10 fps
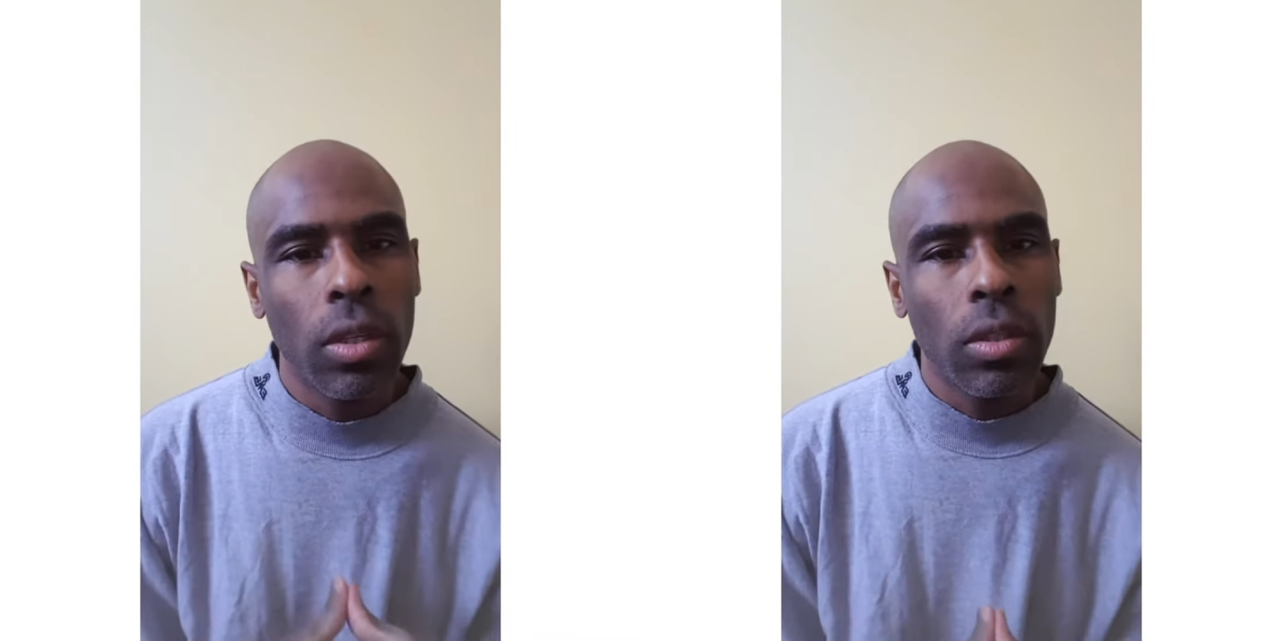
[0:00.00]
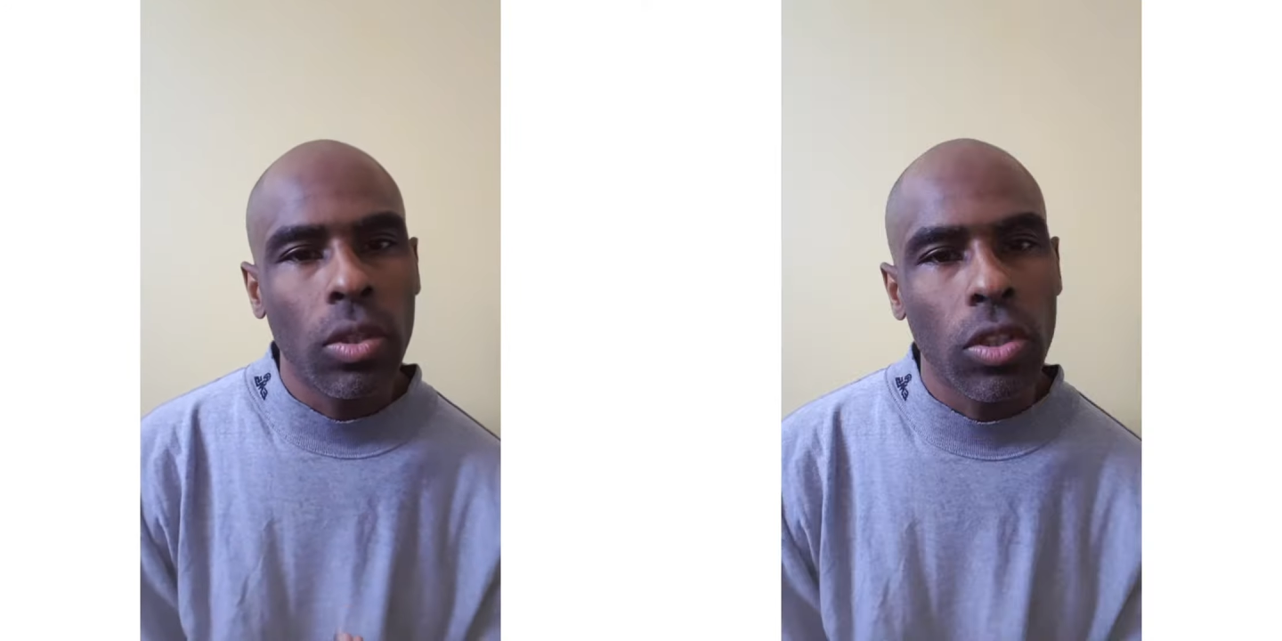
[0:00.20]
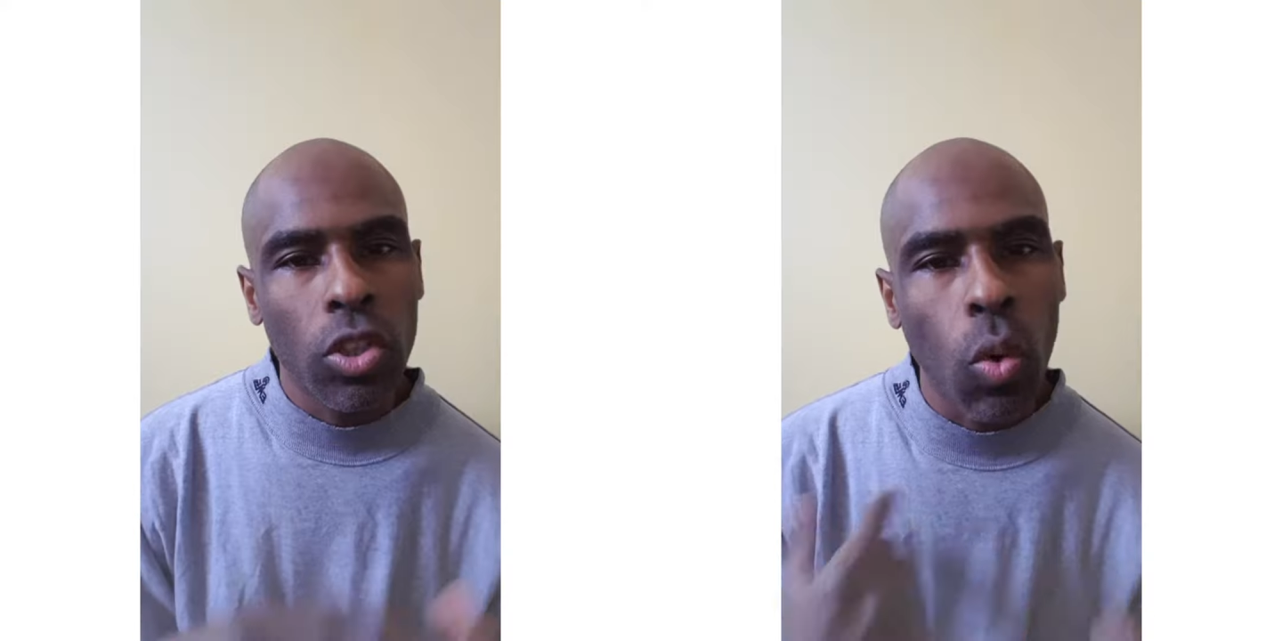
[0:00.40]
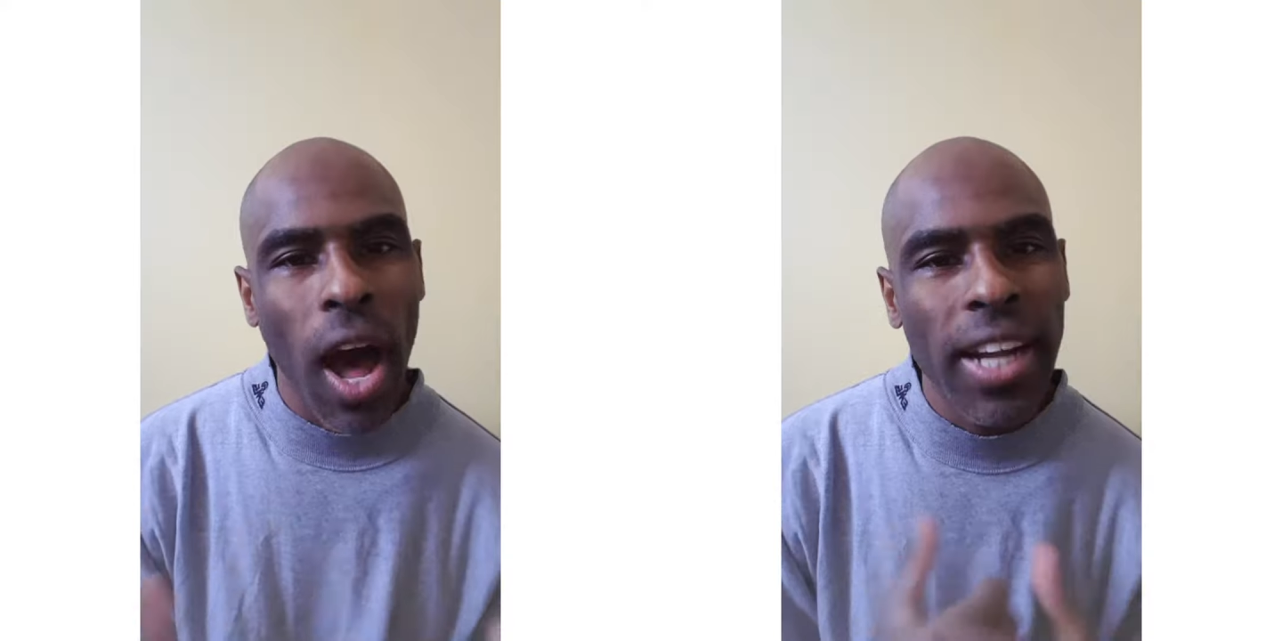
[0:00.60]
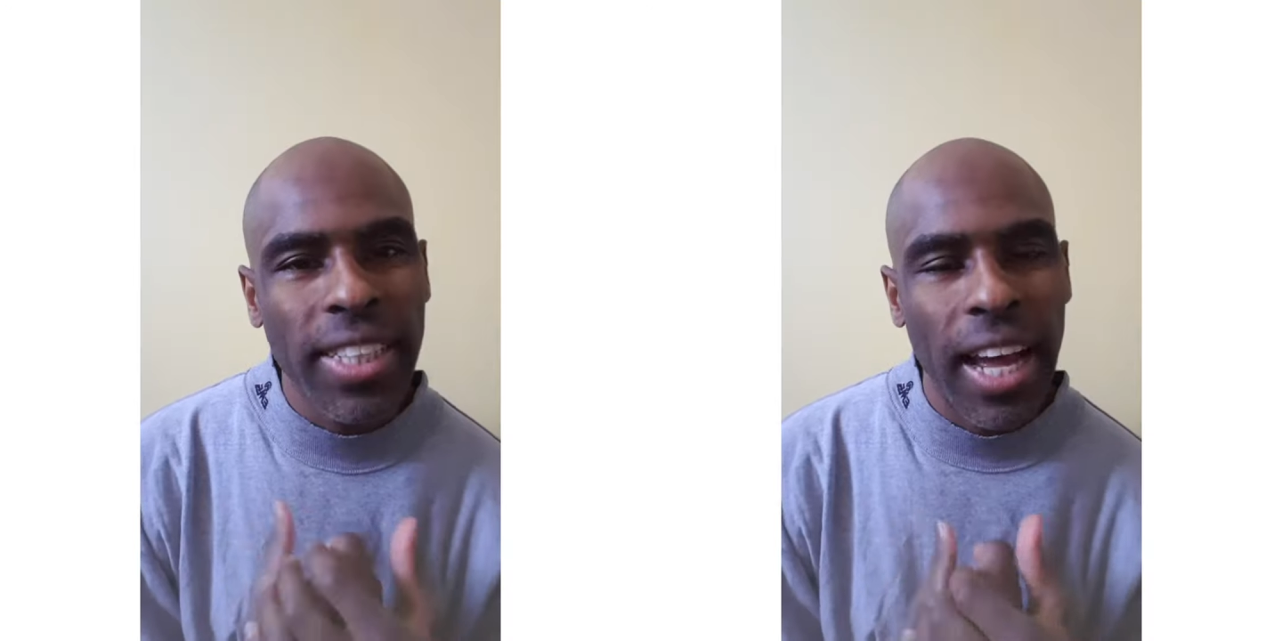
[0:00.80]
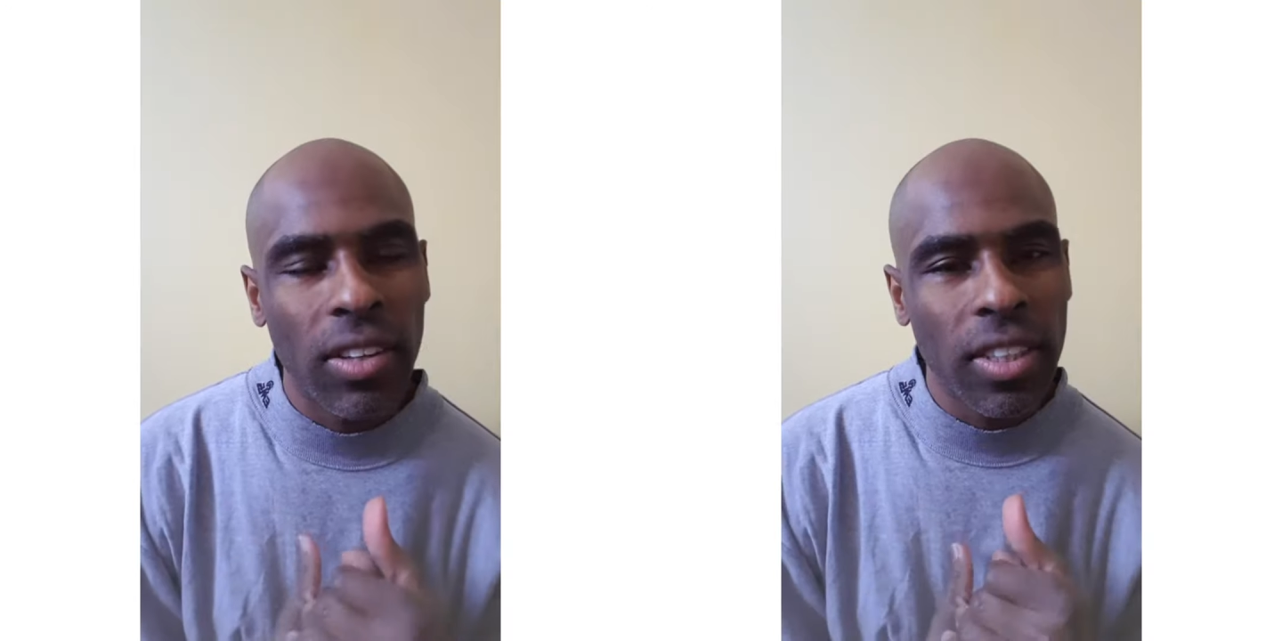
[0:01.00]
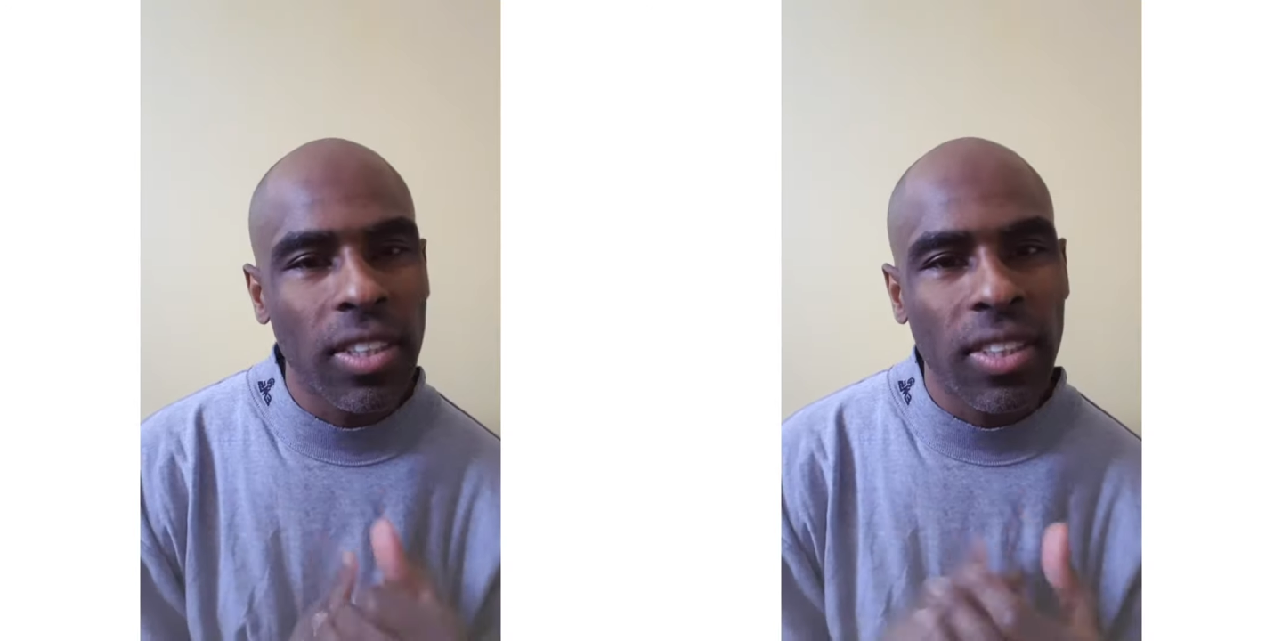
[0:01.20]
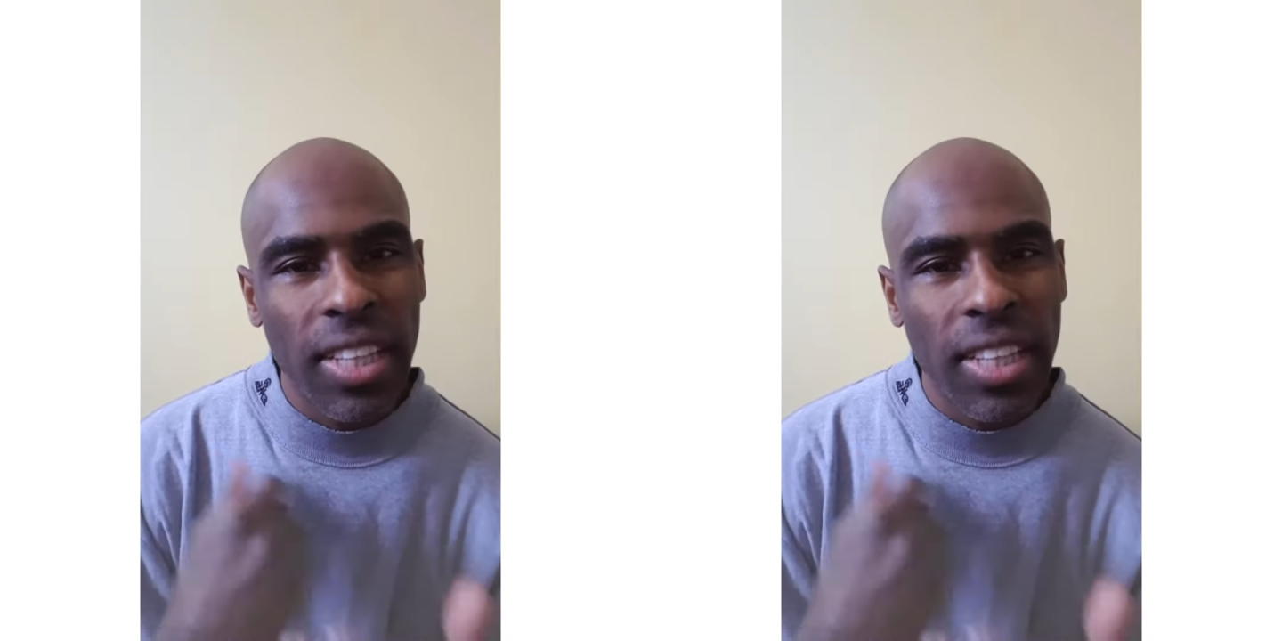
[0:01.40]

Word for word: So the squat challenge, this is